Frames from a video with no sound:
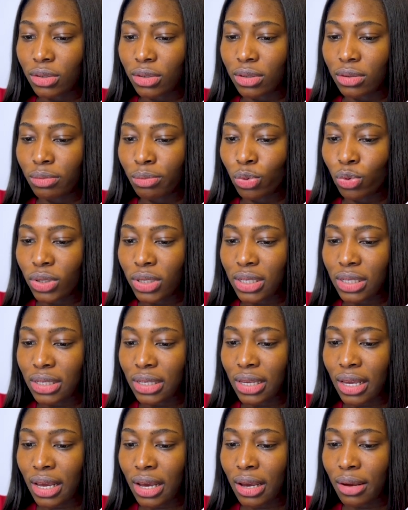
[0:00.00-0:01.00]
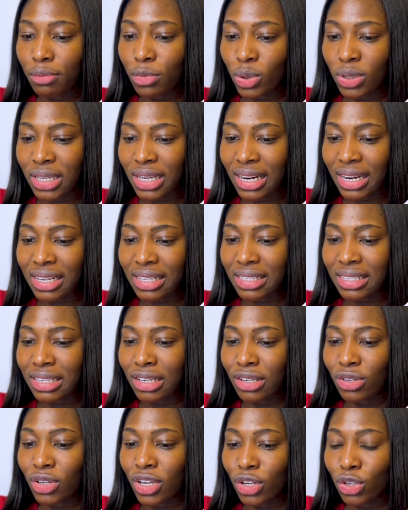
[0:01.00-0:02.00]
Books is here. Music
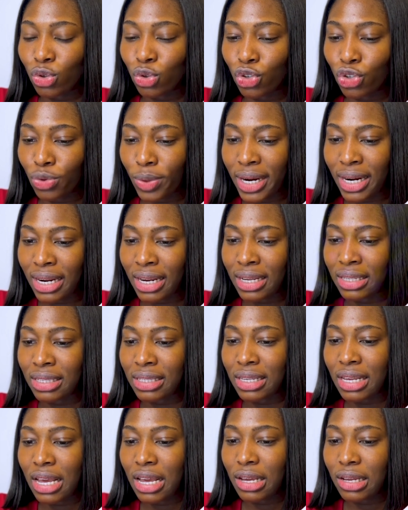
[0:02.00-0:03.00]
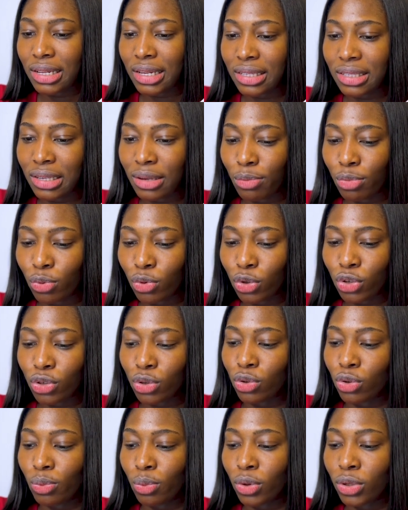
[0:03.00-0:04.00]
lesson, you can do trainings. Let's say books,
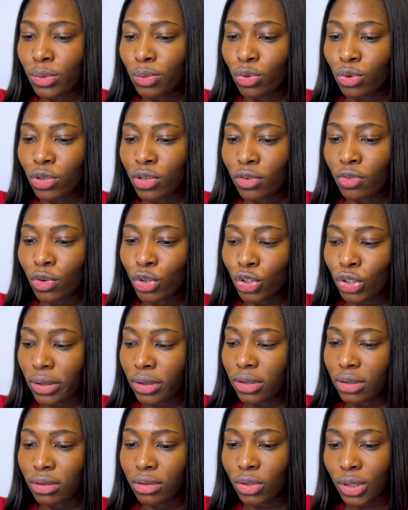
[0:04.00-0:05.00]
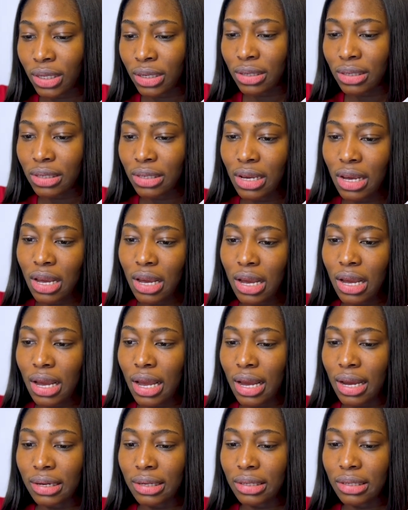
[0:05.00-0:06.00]
you bought books of $100
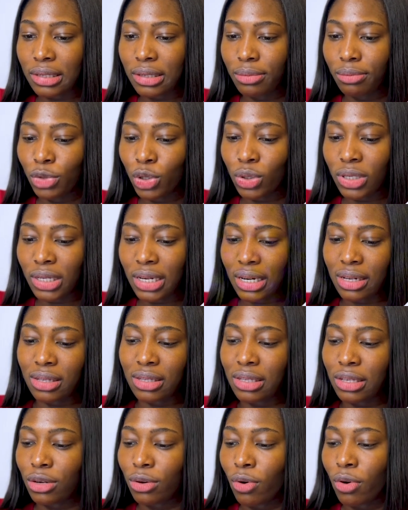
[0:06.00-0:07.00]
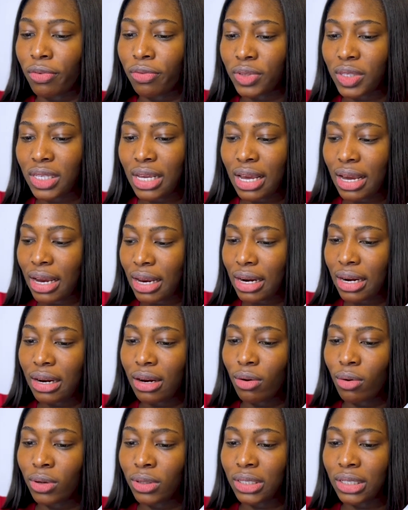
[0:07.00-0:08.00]
and music lesson of 10,
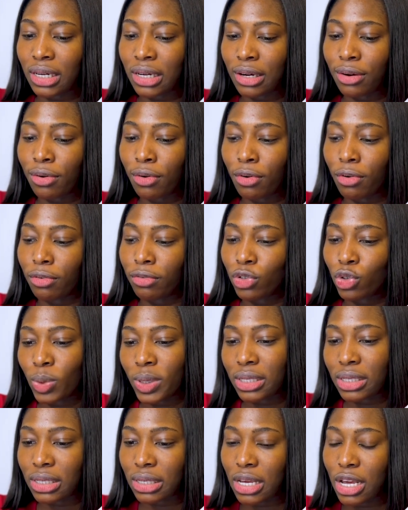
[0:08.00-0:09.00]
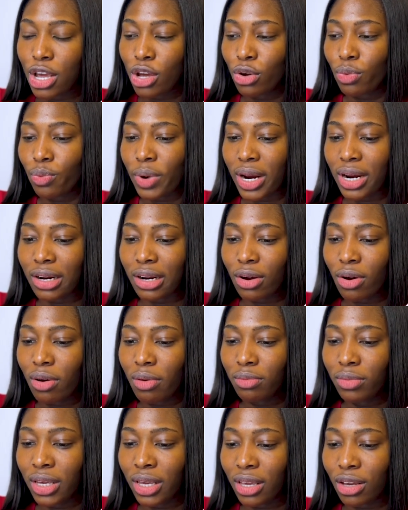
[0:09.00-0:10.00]
order of 20. Right,
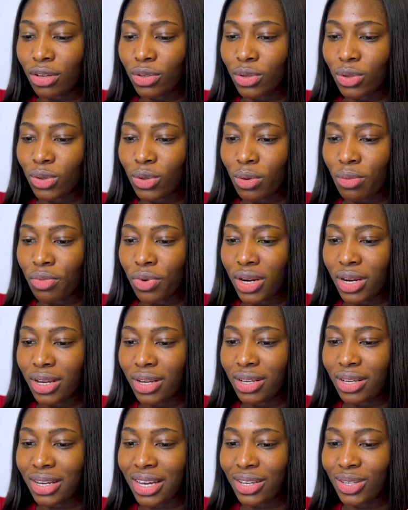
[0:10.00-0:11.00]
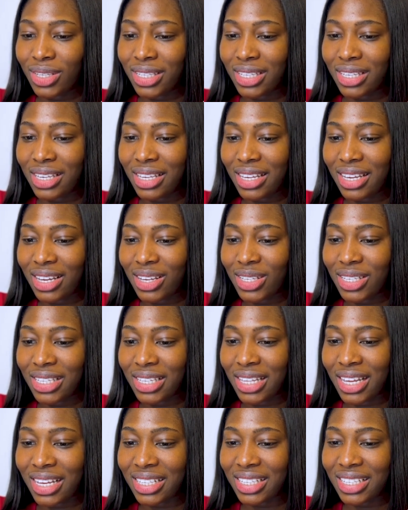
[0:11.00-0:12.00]
come here to summary. Can you see
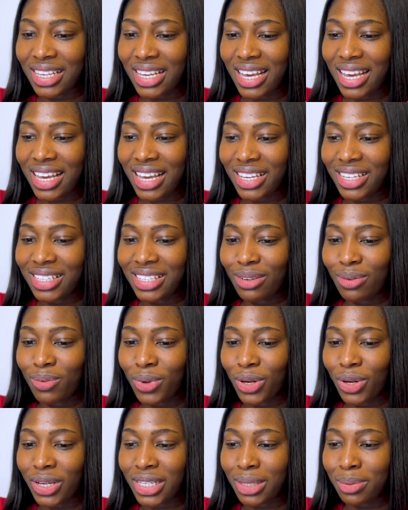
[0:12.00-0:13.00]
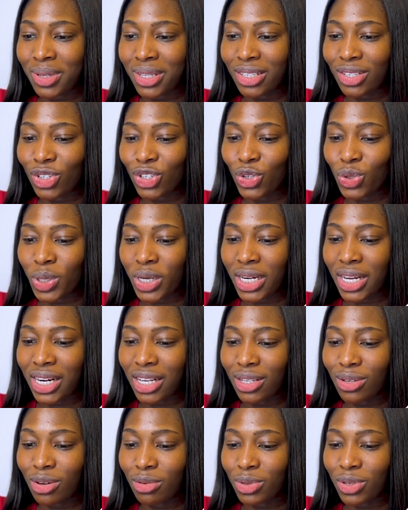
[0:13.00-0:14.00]
that? Can you see what your expenses is showing? Now
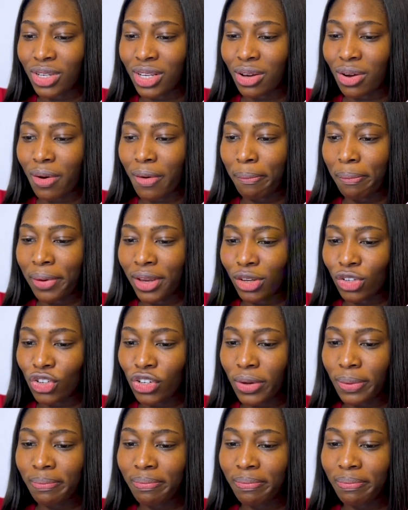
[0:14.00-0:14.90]
let's come to the income page.